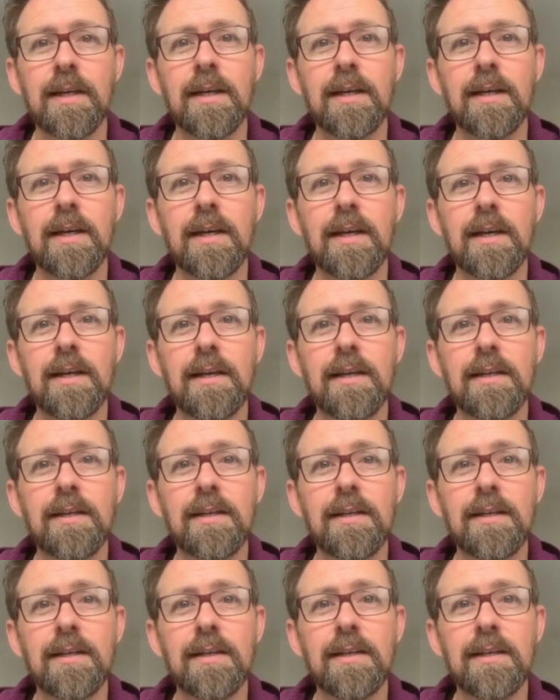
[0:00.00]

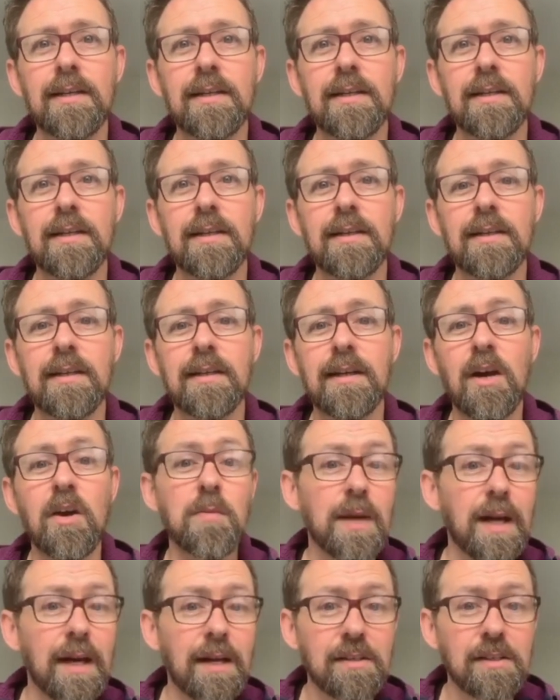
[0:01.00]
I hope
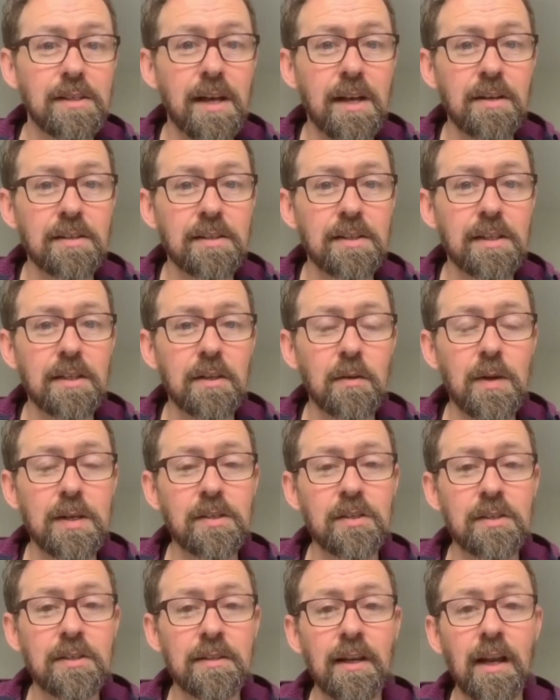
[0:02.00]
that's answered the
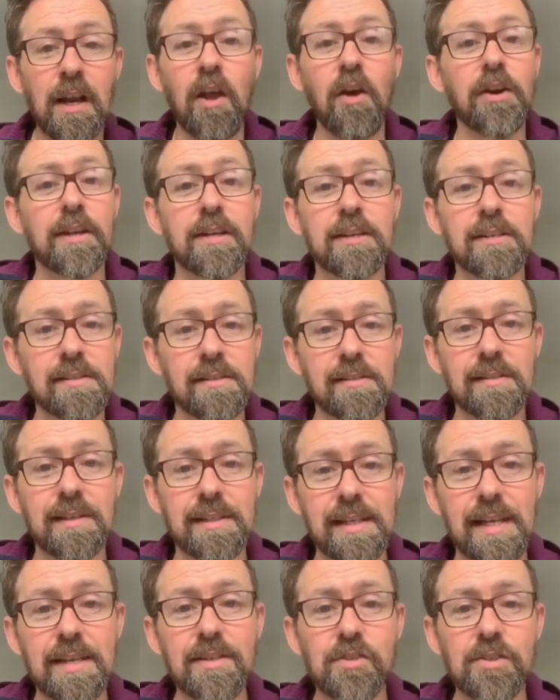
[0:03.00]
question. Clients,
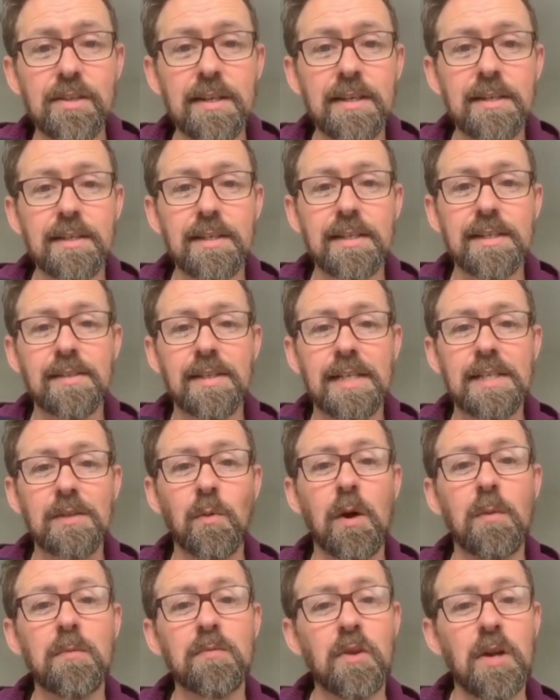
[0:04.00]
essentially, is
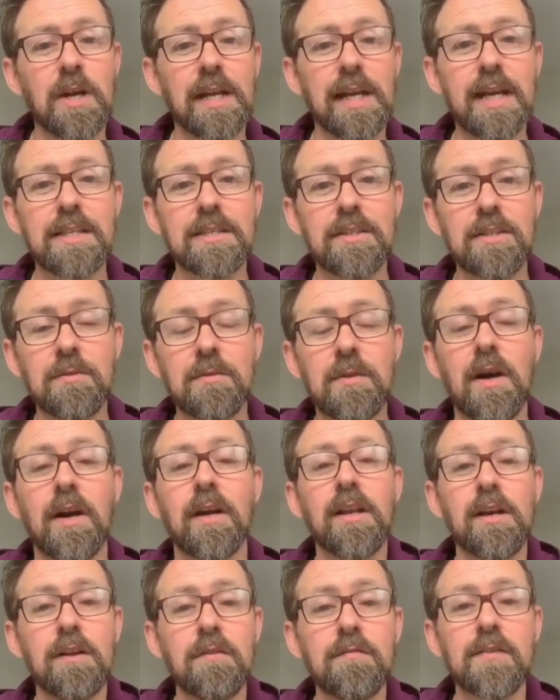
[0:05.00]
what I'm trying to get to. I
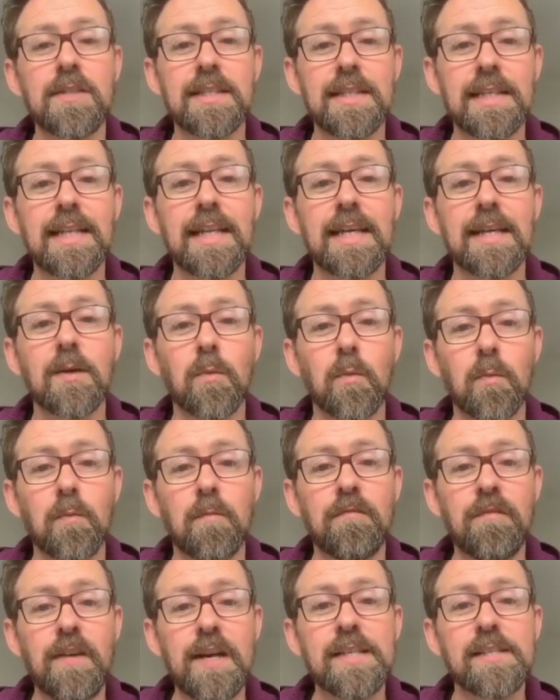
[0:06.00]
love dealing
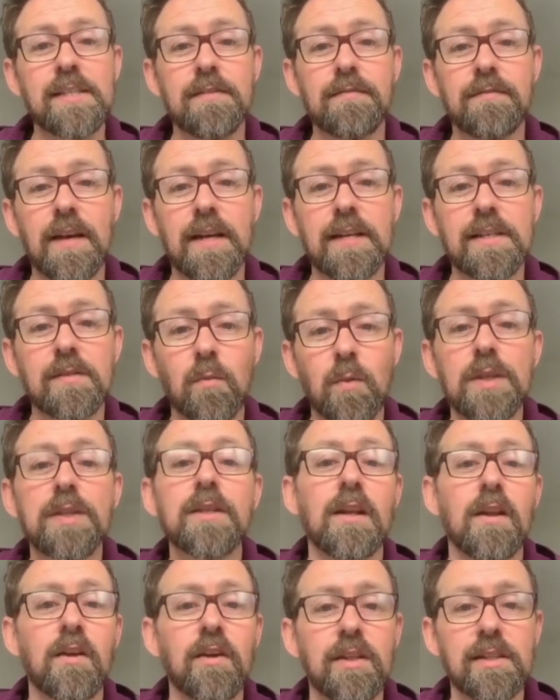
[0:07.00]
face to face with
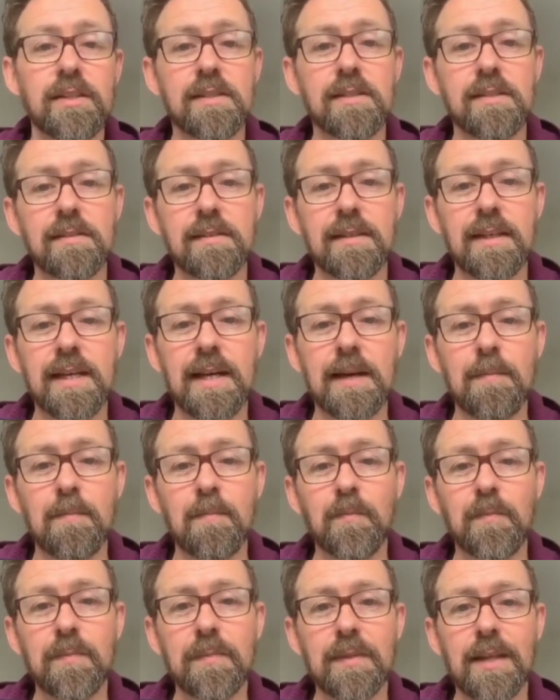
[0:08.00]
clients, and
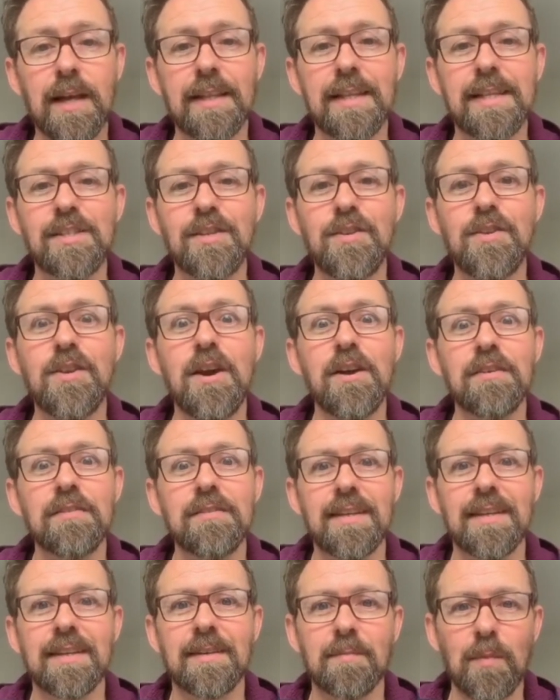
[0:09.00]
there's
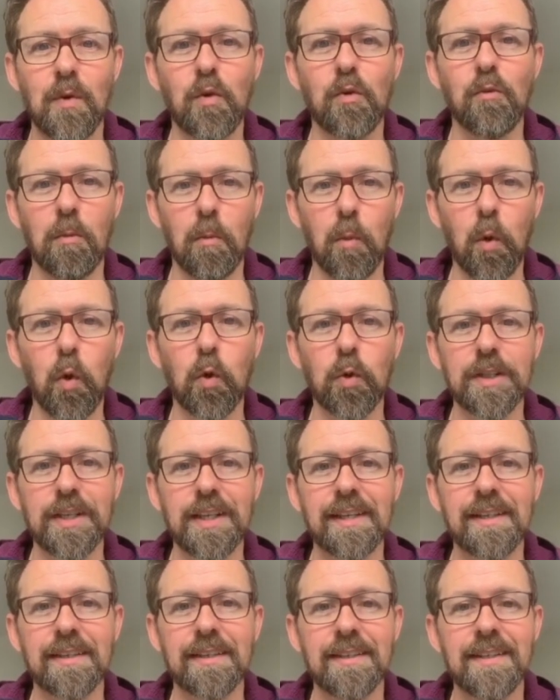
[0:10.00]
nothing more
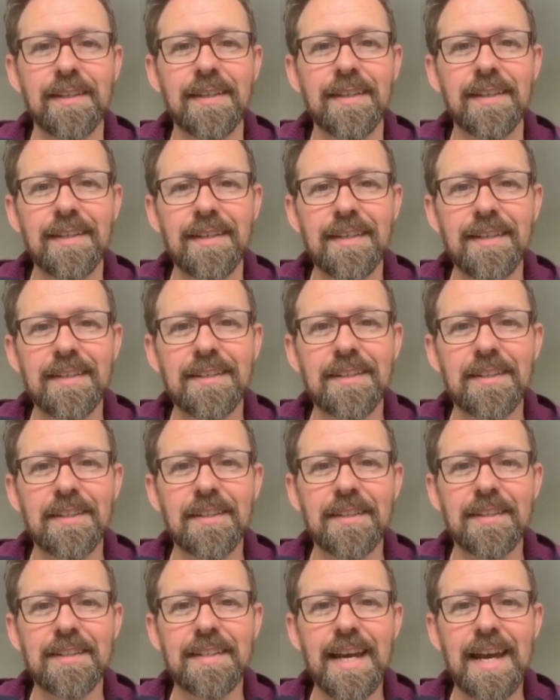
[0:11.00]
rewarding than
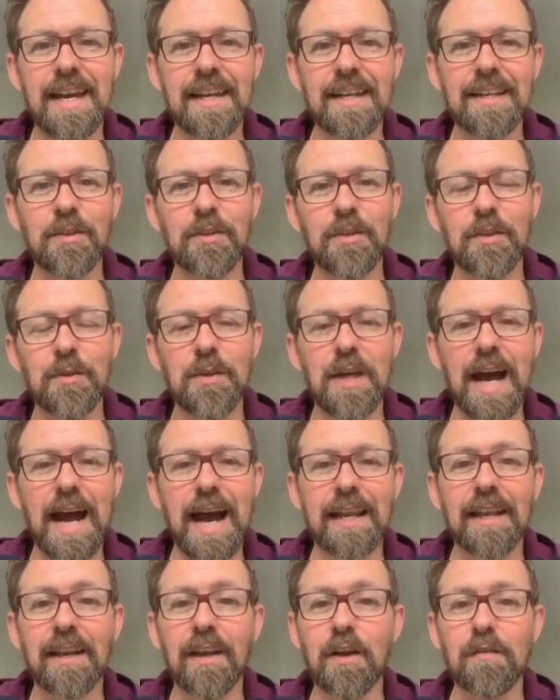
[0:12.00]
the day you do the
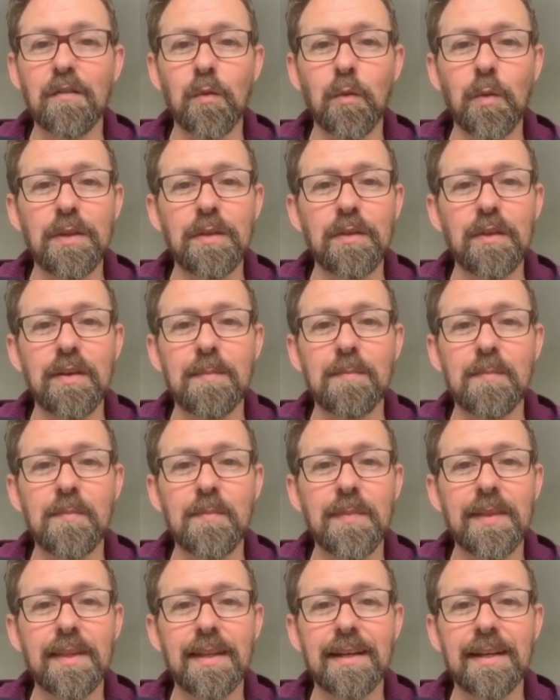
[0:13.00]
handover with them.
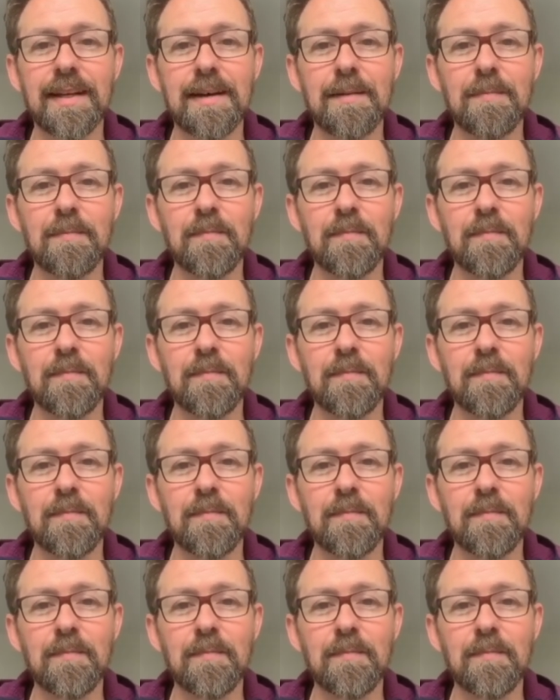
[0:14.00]
I